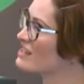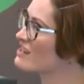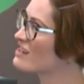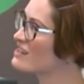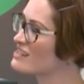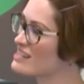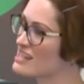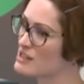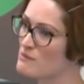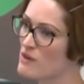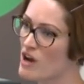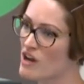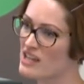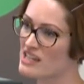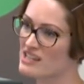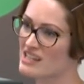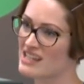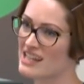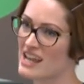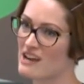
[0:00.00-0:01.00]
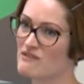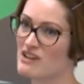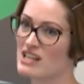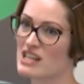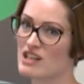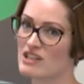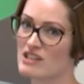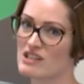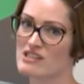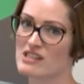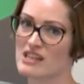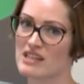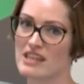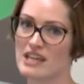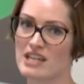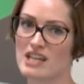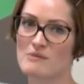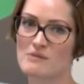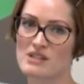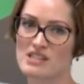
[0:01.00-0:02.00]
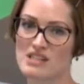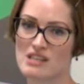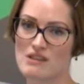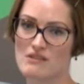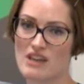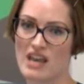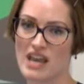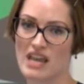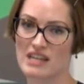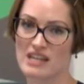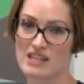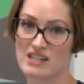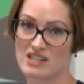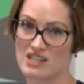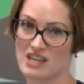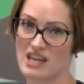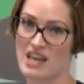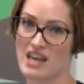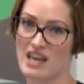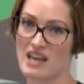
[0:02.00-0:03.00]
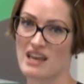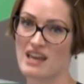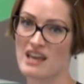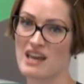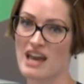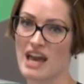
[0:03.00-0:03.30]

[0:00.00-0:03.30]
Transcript: because this market's going to get really cluttered. They're coming to the UK next year.